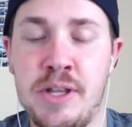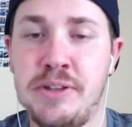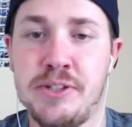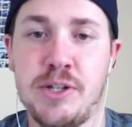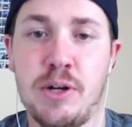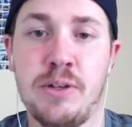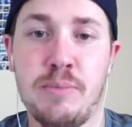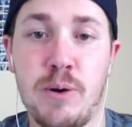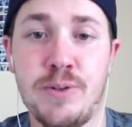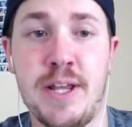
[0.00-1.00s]
in the Starling
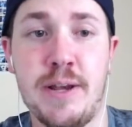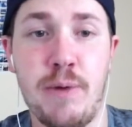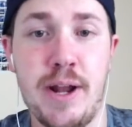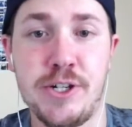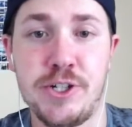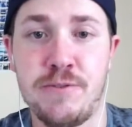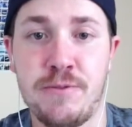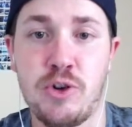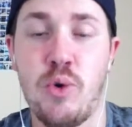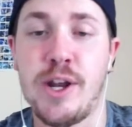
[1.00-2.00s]
Marte range for
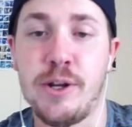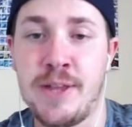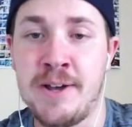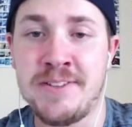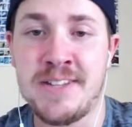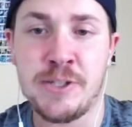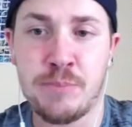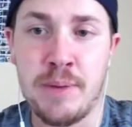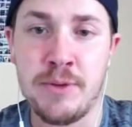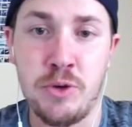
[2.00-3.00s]
Cueto. That's
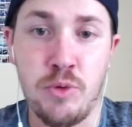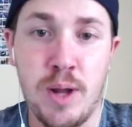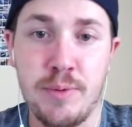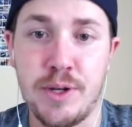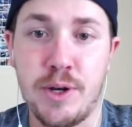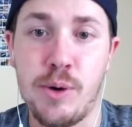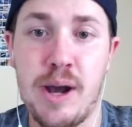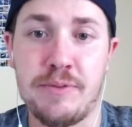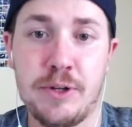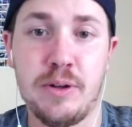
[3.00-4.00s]
probably who I would go
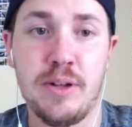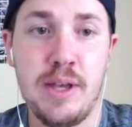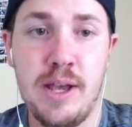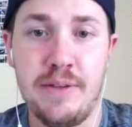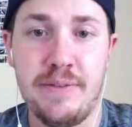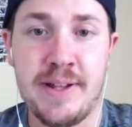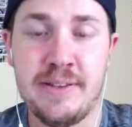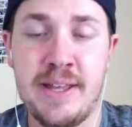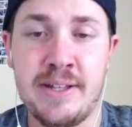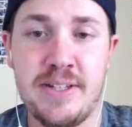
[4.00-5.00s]
after,
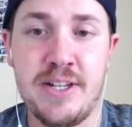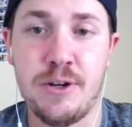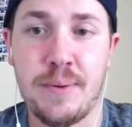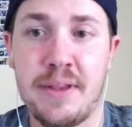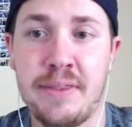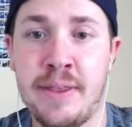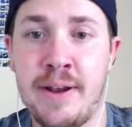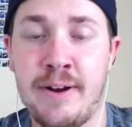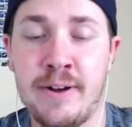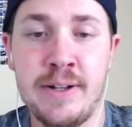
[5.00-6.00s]
that tier right
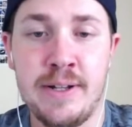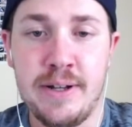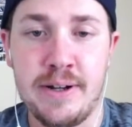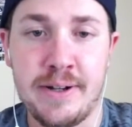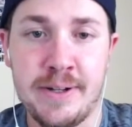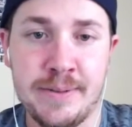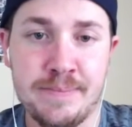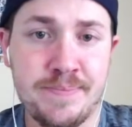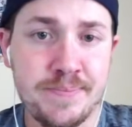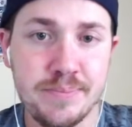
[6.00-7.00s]
there.
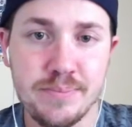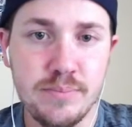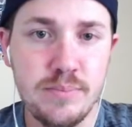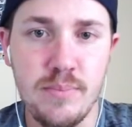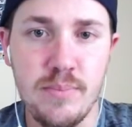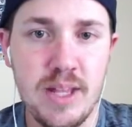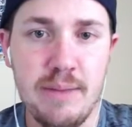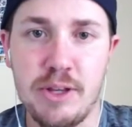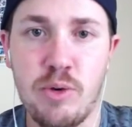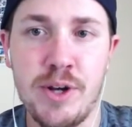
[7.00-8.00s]
I
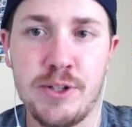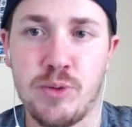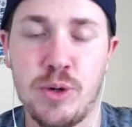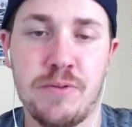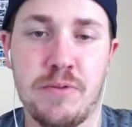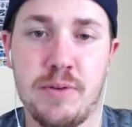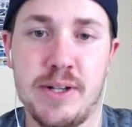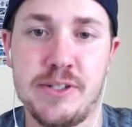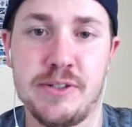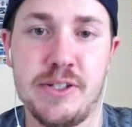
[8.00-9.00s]
mean, Cueto's worth for the
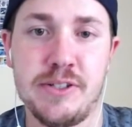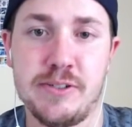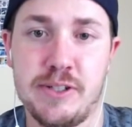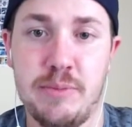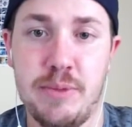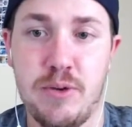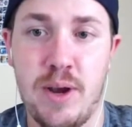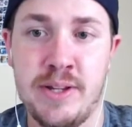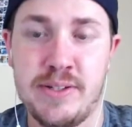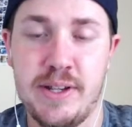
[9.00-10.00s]
rest of the season is going to be
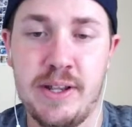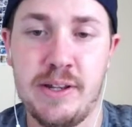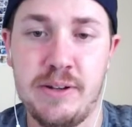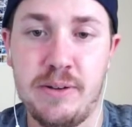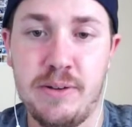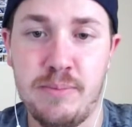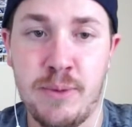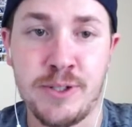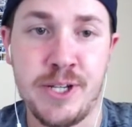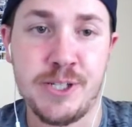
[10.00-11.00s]
great, and
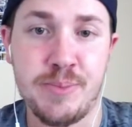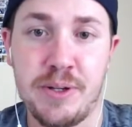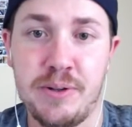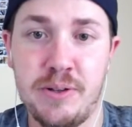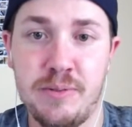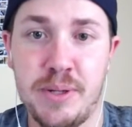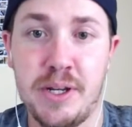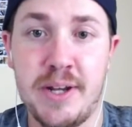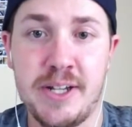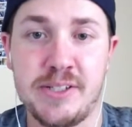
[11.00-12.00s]
Marte's been
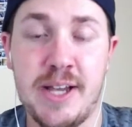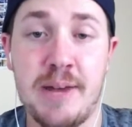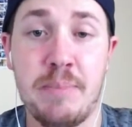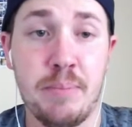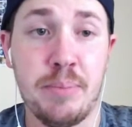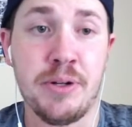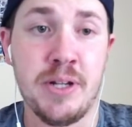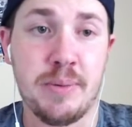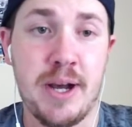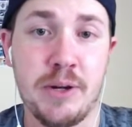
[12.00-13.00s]
a nice ad, been putting
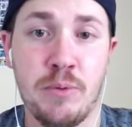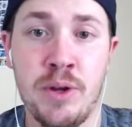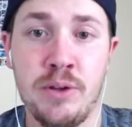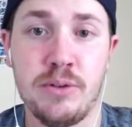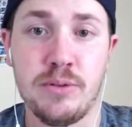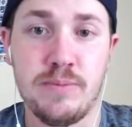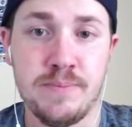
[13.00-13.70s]
up kind of real